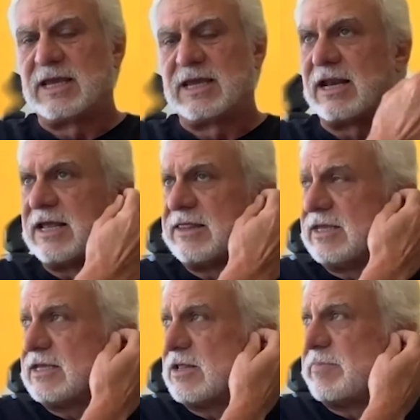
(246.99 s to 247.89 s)
And I
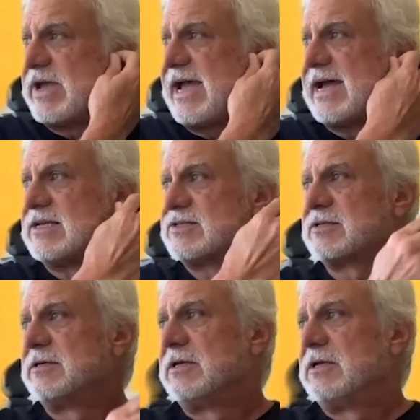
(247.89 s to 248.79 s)
think in the past,
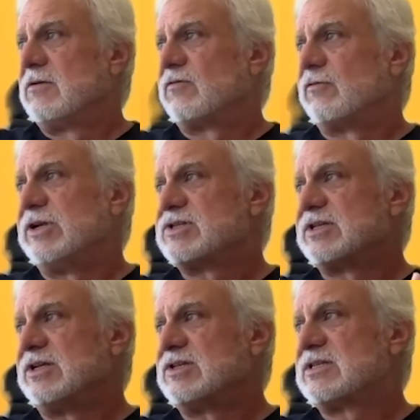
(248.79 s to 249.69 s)
for
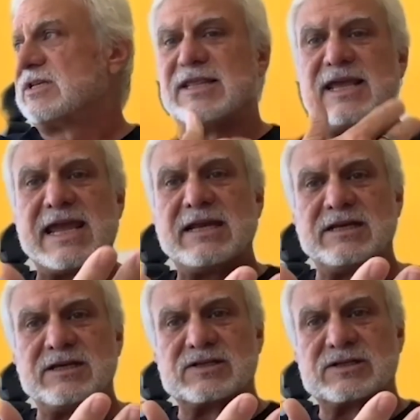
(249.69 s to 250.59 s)
instance, in the
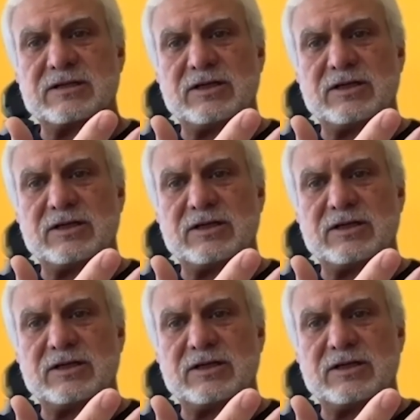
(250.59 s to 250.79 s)
80s,